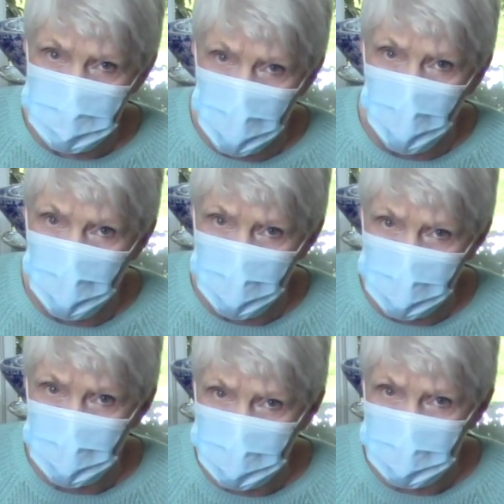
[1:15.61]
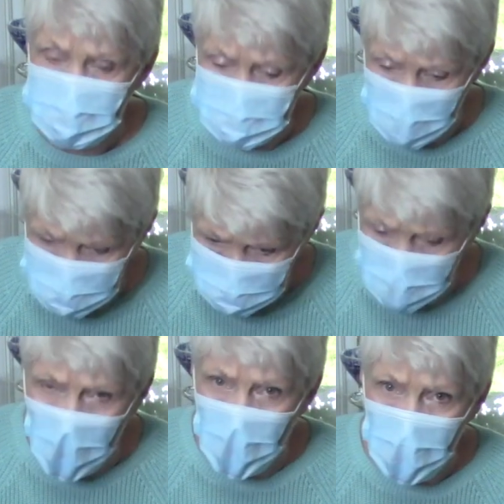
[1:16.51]
don't win, it's a
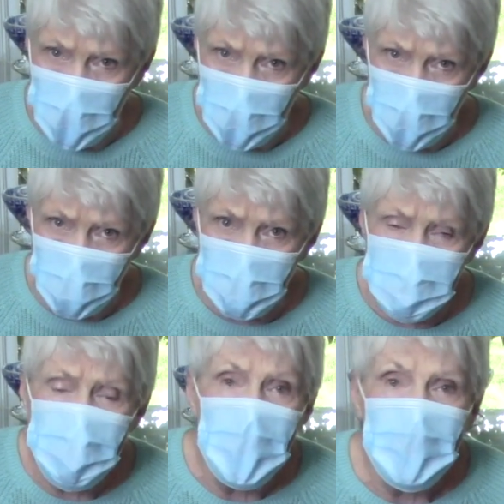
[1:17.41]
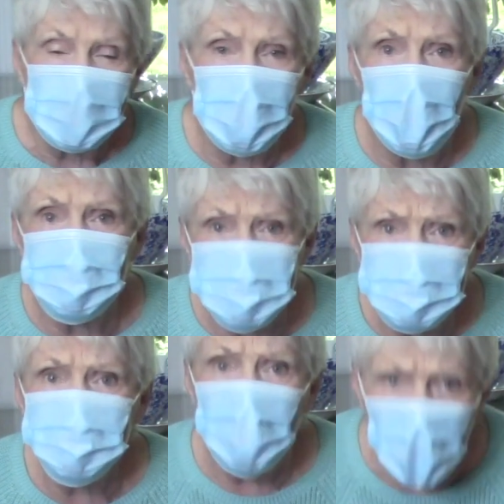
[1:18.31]
shame, 'cause
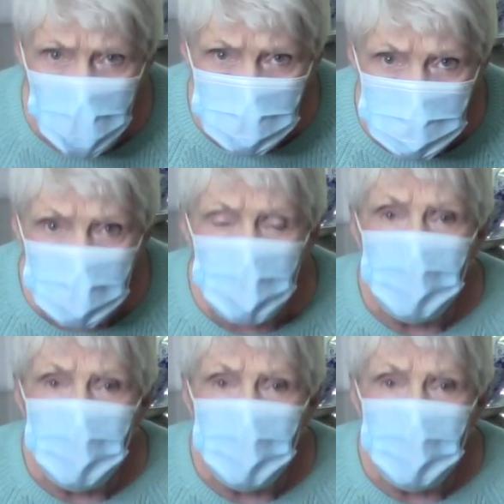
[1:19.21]
it's 1,